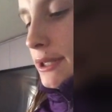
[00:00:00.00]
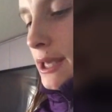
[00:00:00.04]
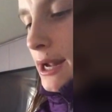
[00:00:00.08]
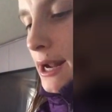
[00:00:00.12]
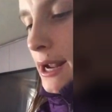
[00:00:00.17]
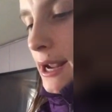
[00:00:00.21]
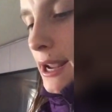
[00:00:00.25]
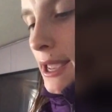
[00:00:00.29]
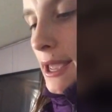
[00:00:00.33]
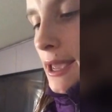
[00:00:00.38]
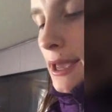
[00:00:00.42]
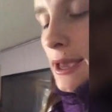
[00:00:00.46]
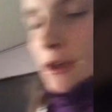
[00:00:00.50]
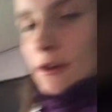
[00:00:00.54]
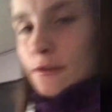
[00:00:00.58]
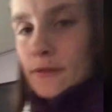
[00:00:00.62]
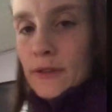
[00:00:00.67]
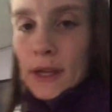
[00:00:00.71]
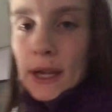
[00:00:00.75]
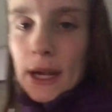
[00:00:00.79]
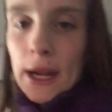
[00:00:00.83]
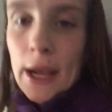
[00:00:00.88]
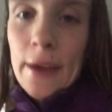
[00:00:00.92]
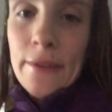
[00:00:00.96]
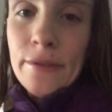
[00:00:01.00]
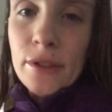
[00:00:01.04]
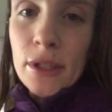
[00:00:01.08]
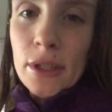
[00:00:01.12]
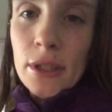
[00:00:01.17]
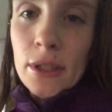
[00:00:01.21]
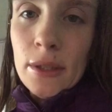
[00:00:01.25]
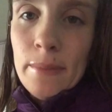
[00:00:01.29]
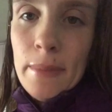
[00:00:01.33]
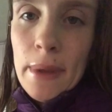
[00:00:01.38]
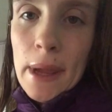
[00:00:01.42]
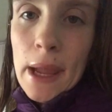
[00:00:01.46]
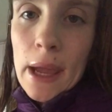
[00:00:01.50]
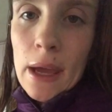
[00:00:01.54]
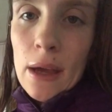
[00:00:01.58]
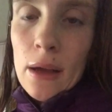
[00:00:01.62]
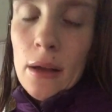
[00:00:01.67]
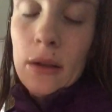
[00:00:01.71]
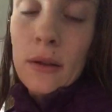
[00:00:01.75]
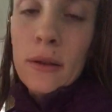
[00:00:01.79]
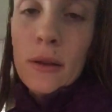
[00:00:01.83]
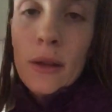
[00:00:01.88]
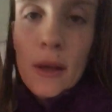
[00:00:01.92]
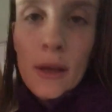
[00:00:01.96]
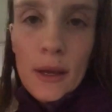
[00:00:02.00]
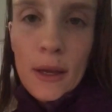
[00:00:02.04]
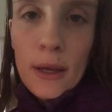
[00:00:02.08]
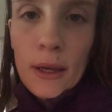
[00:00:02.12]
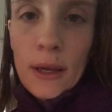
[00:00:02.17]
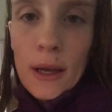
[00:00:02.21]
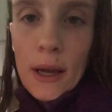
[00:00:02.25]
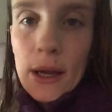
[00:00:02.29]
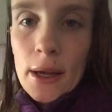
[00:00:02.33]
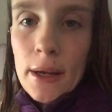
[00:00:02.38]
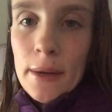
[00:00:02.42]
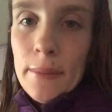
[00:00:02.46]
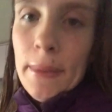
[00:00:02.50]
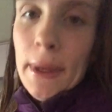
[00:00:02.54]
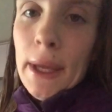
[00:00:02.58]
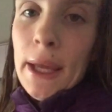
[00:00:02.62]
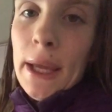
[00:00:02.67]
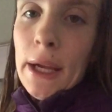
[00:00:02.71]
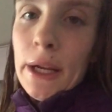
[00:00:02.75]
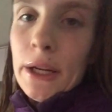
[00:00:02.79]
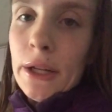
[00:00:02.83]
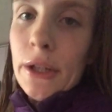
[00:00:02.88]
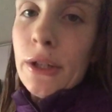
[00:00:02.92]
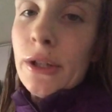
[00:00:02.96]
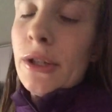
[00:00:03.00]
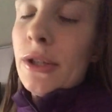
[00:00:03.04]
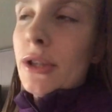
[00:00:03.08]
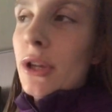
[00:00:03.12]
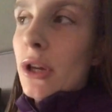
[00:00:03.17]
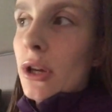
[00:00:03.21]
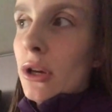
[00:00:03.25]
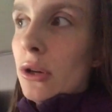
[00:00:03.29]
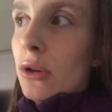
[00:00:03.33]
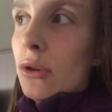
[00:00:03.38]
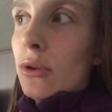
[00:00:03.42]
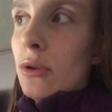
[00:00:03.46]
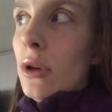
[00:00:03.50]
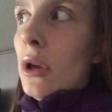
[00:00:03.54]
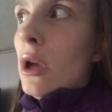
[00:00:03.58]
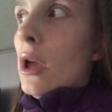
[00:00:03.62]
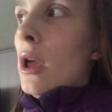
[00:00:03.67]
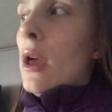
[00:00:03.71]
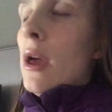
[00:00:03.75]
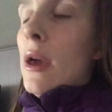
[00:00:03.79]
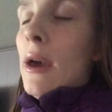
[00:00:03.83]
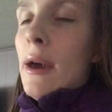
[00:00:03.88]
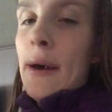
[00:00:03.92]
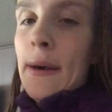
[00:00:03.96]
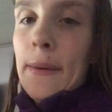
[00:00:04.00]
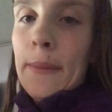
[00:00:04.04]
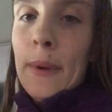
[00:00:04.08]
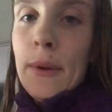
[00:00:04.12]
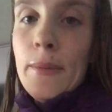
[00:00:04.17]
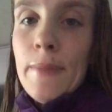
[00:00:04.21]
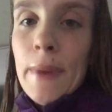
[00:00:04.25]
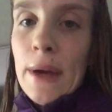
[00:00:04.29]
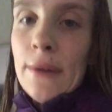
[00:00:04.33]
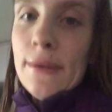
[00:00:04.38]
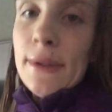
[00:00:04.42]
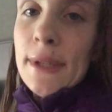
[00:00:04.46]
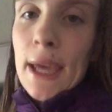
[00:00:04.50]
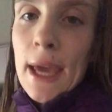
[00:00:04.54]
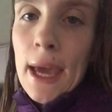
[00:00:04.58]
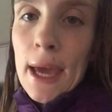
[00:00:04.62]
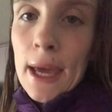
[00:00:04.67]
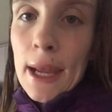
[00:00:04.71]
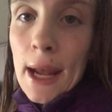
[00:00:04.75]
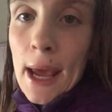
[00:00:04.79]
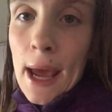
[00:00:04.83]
that I have that I have to mail, got them here. So I'm about to head